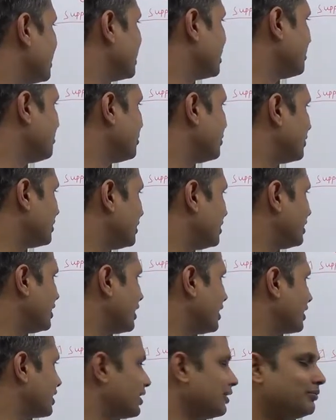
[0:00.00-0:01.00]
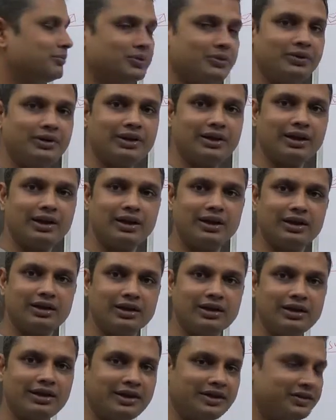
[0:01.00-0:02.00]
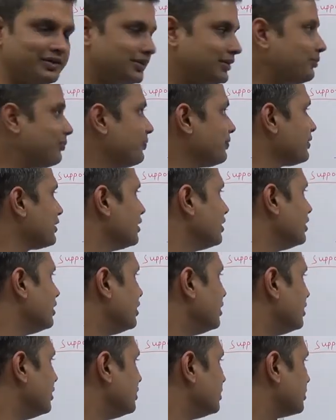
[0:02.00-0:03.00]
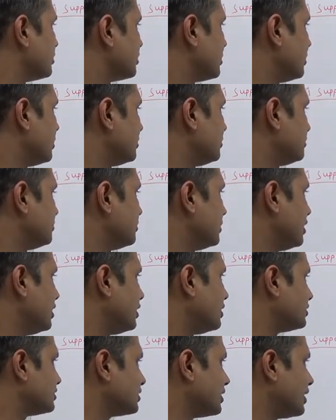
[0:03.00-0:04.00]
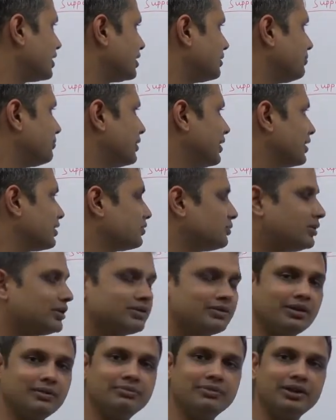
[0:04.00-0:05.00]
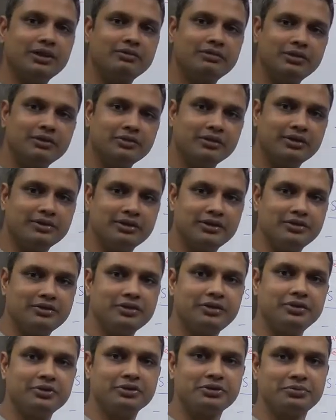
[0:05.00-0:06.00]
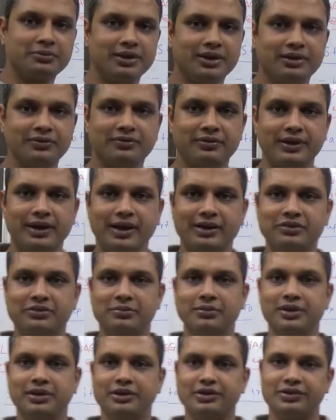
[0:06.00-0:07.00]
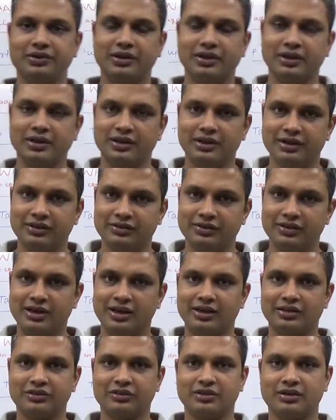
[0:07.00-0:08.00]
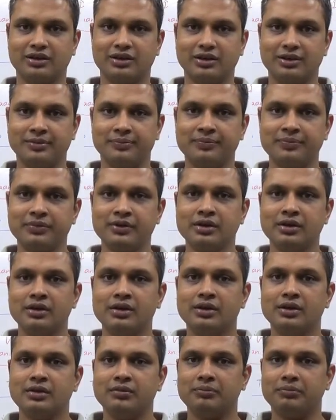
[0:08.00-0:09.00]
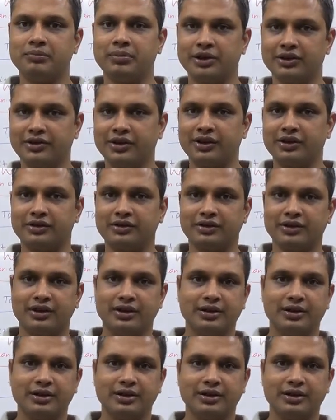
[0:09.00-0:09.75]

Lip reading: about it, I'll come to it a little later. So, startup tax was something which was introduced by the finance minister in his last budget,